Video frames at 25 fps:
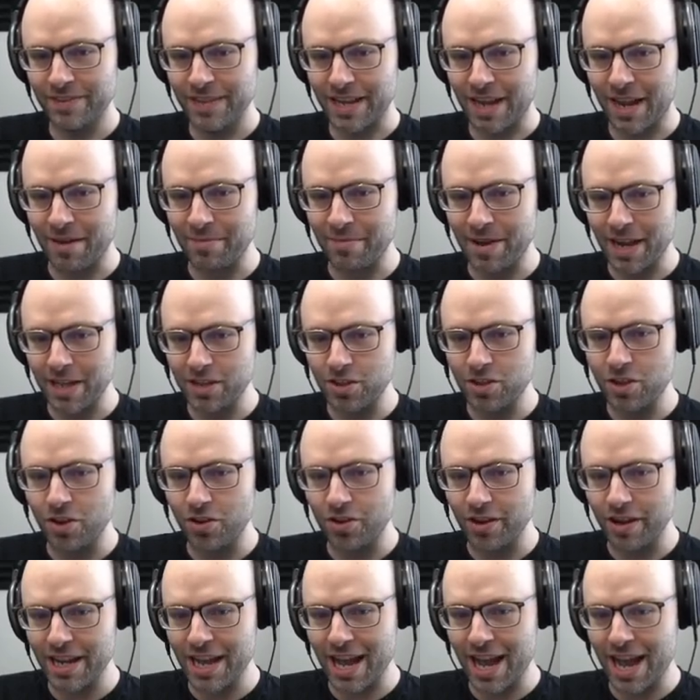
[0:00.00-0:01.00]
I might
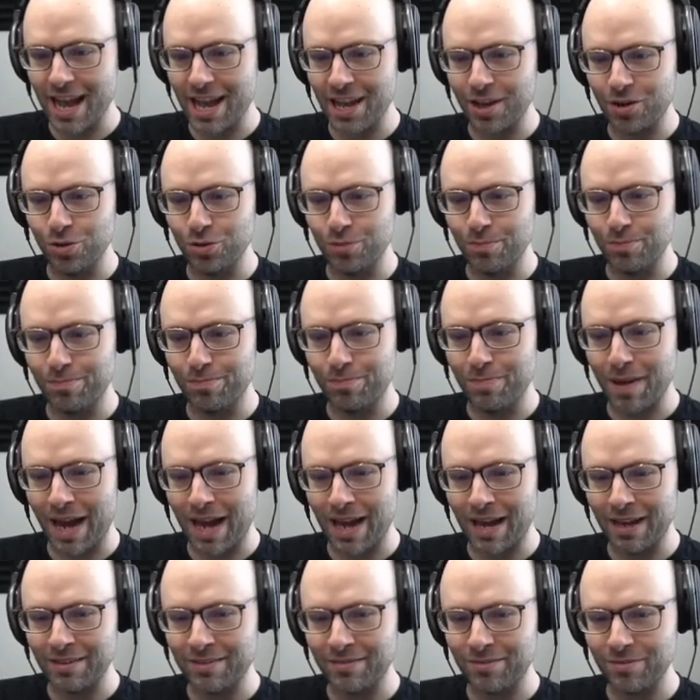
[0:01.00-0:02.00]
know a guy who
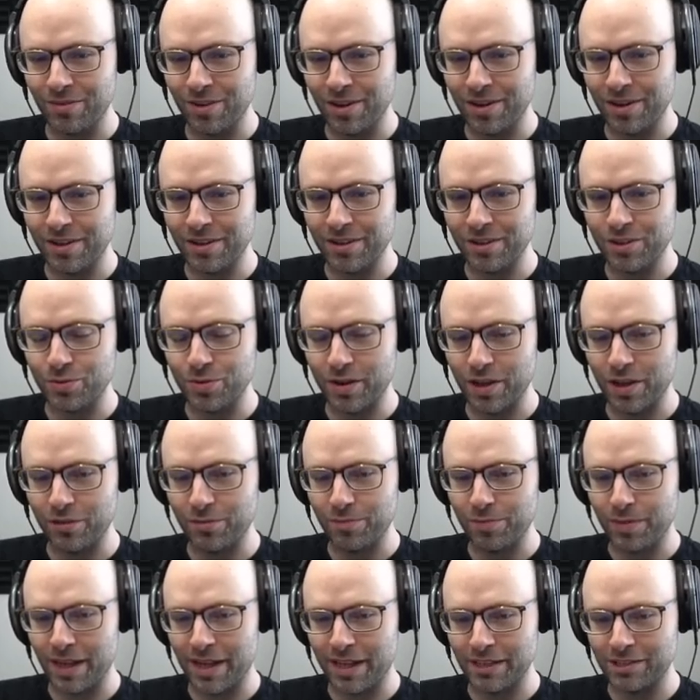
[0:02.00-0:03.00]
bought one of the
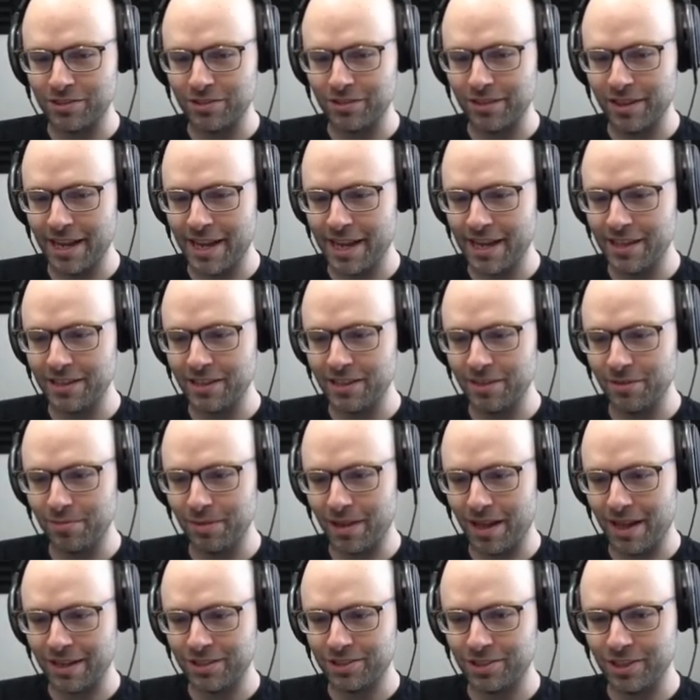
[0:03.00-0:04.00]
12 plots of land in the
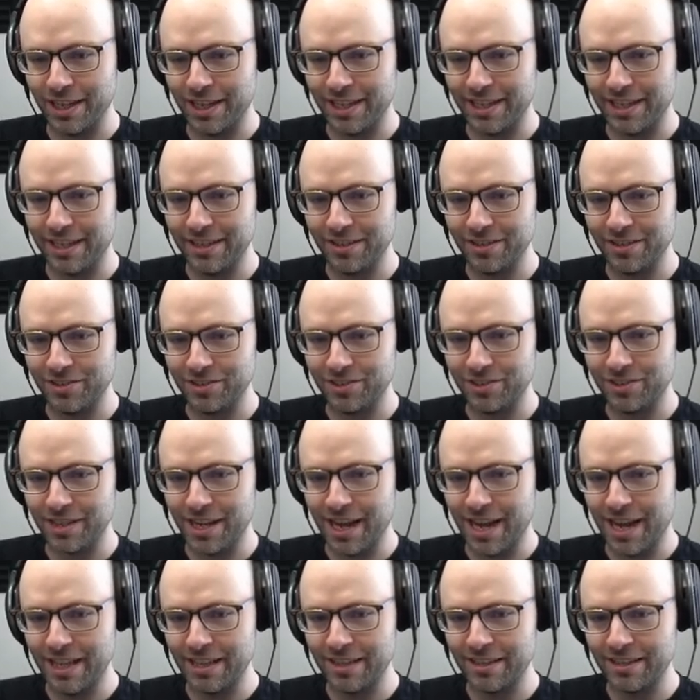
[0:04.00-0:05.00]
blockchain hills,
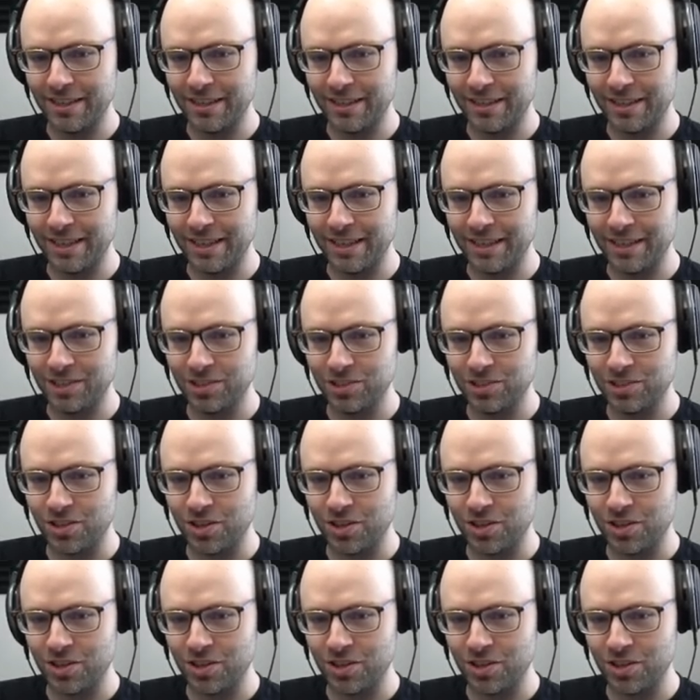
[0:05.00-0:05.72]
and he's